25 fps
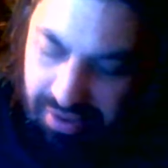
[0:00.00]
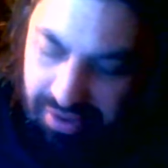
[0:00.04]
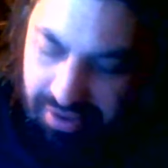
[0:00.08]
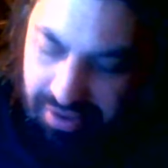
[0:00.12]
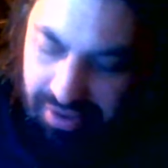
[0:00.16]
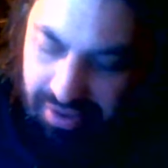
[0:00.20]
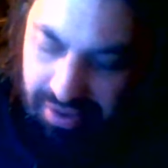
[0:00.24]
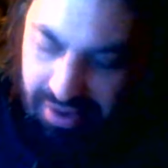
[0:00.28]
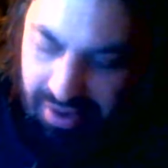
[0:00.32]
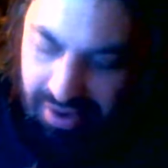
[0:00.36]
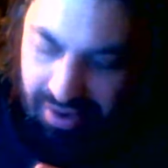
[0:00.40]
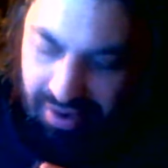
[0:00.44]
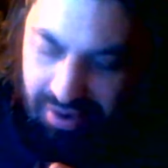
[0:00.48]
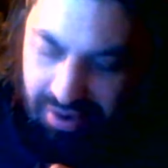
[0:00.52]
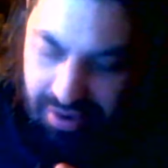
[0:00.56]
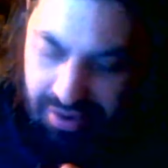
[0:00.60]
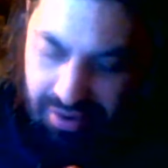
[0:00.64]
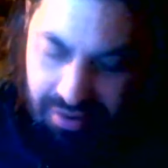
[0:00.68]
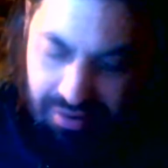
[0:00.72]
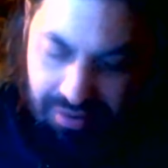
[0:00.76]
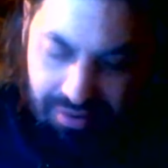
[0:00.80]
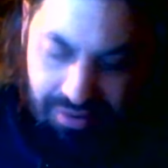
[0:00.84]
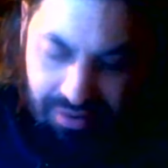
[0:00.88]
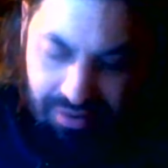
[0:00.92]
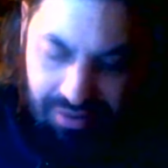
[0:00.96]
like,
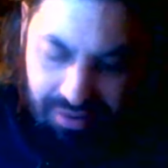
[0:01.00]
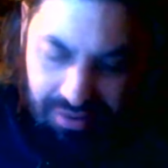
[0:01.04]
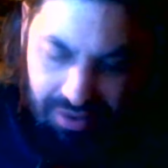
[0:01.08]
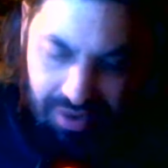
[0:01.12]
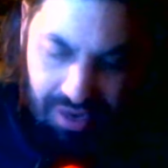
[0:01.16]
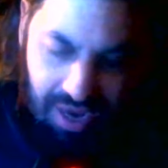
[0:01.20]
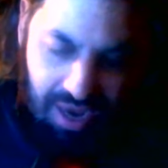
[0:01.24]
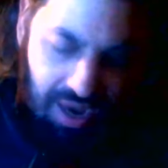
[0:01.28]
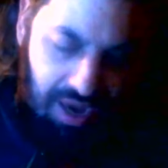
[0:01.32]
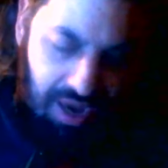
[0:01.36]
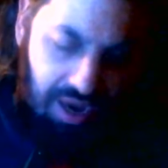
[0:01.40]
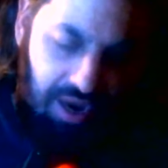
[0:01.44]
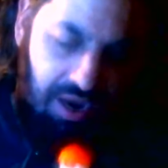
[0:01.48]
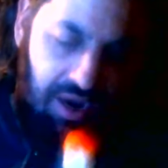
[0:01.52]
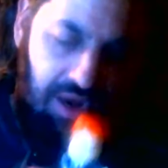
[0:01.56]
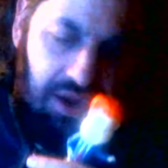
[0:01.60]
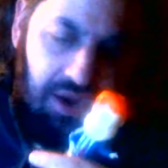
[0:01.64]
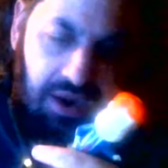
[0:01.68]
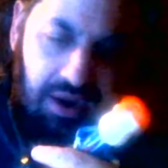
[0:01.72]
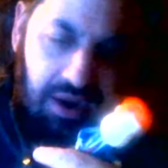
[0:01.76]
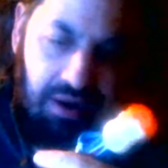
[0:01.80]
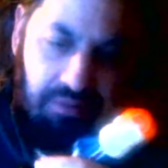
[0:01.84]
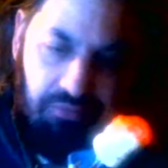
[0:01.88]
hey,